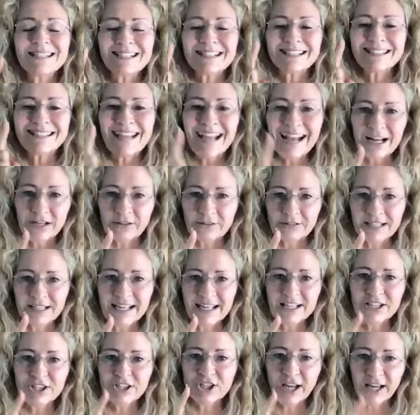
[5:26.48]
Now,
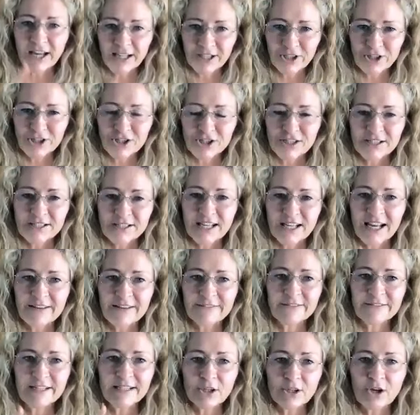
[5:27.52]
it changes
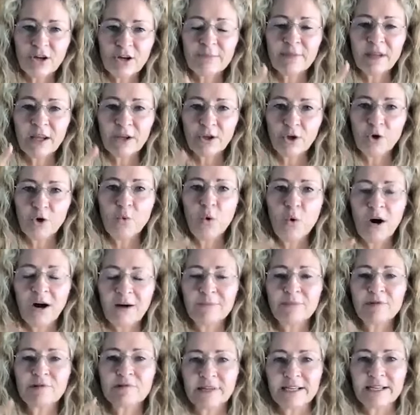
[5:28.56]
every time that you
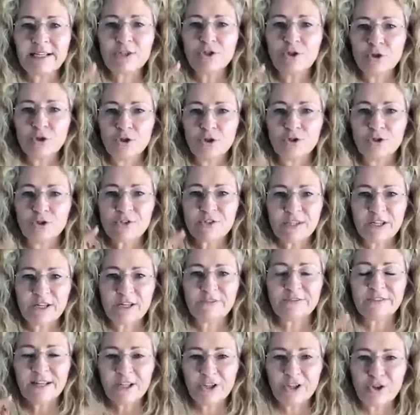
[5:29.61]
upgrade
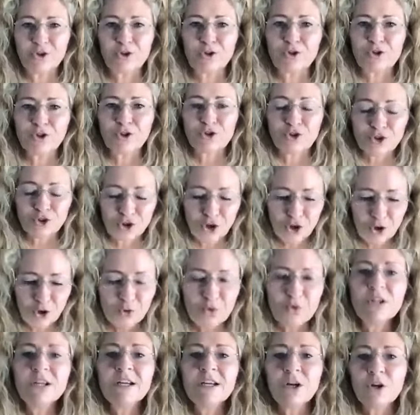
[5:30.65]
yourself and your
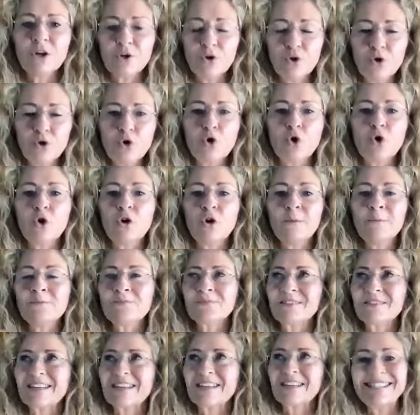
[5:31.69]
soul. Your
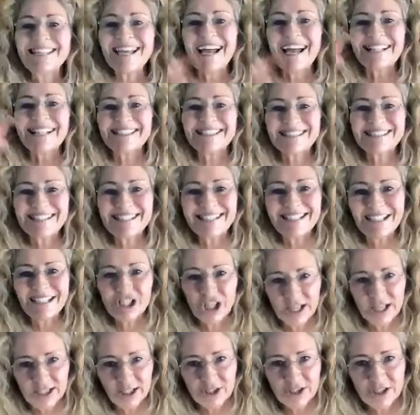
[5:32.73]
destiny
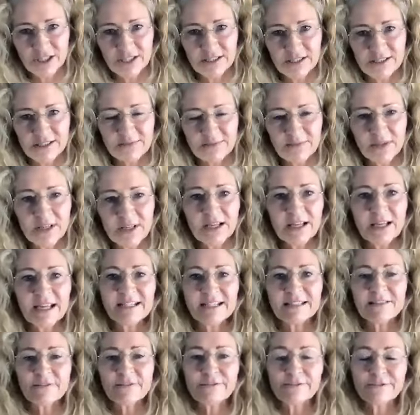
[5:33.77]
changes.
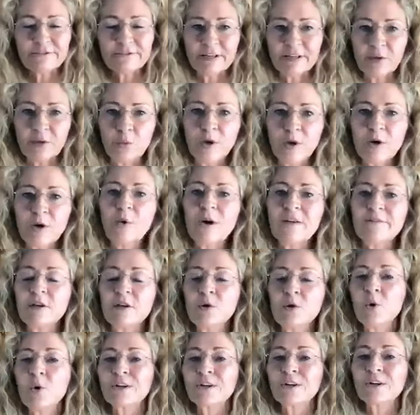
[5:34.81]
It's free will whether
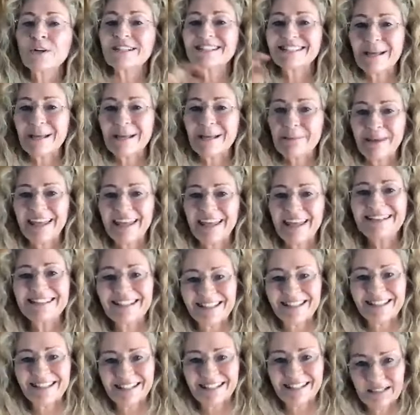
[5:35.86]
you want to step
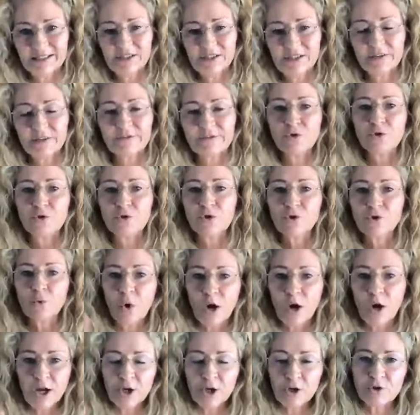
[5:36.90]
into that. So if you do the
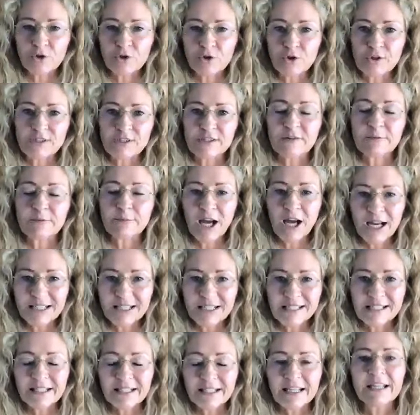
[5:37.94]
work on yourself
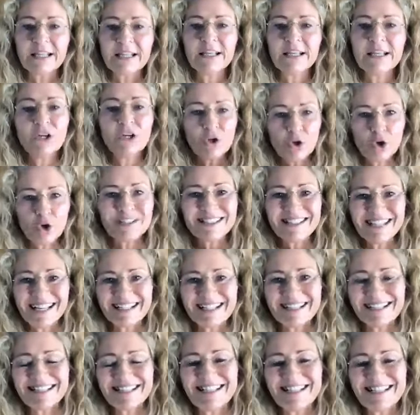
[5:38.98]
personally, your
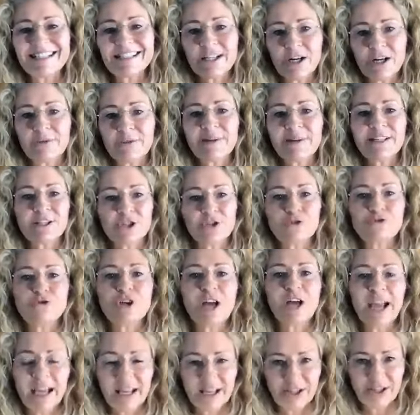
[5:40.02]
destiny is going to
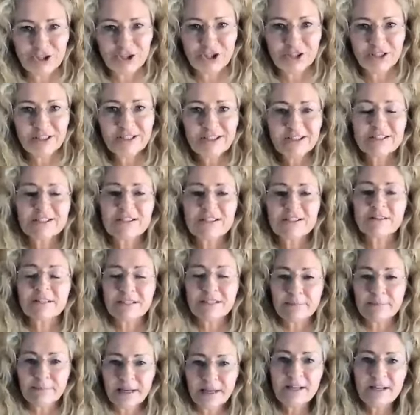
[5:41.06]
change. So
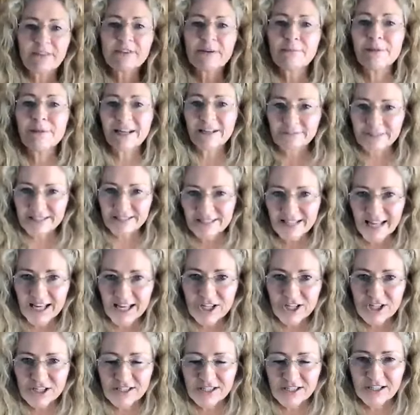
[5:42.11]
it's a bit like the
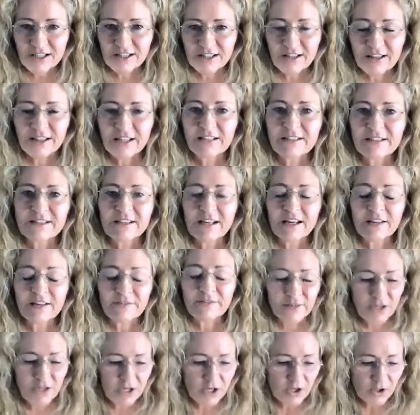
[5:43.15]
manifestation side of things, that
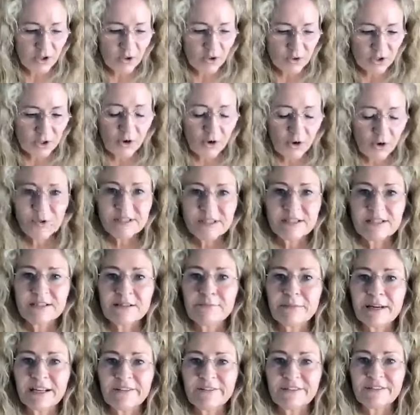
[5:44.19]
if you start wanting to
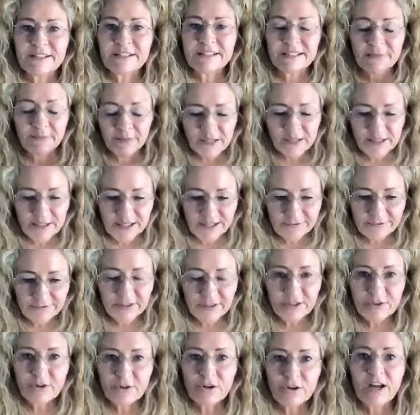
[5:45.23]
manifest something
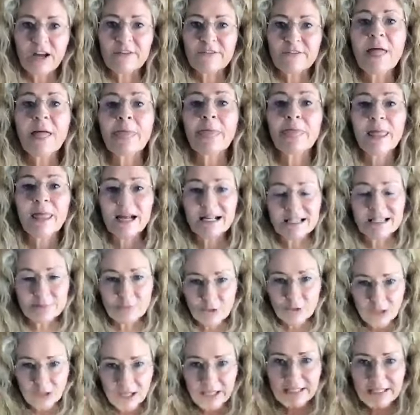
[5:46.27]
different in your life, that is
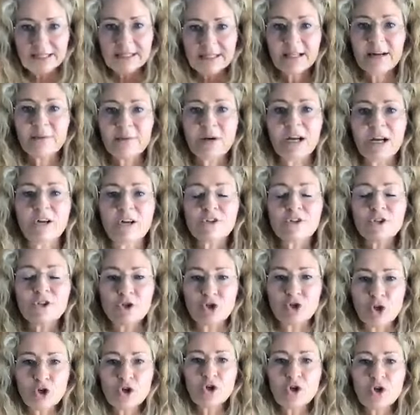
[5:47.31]
more likely to come closer
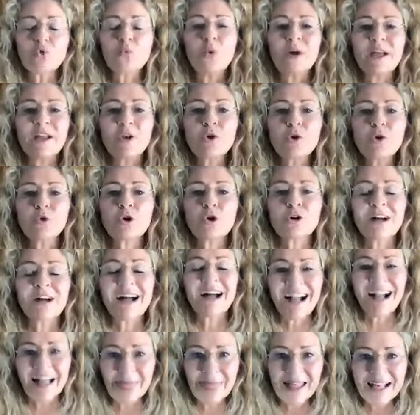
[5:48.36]
to you when you are
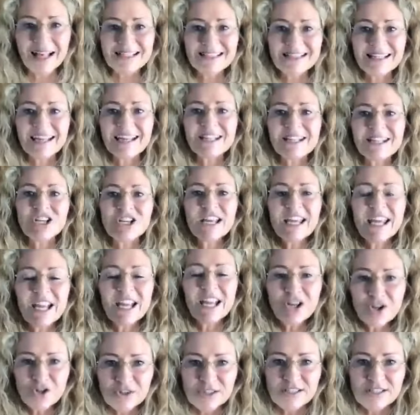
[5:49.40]
at that stage
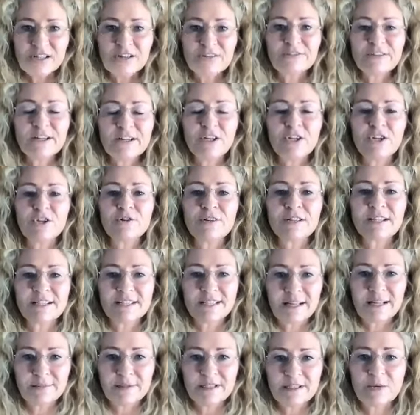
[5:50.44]
in yourself and you're
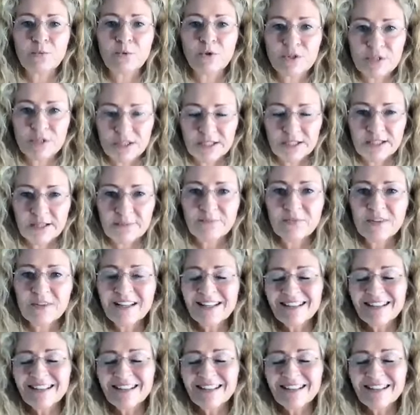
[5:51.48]
accepting it and wanting it.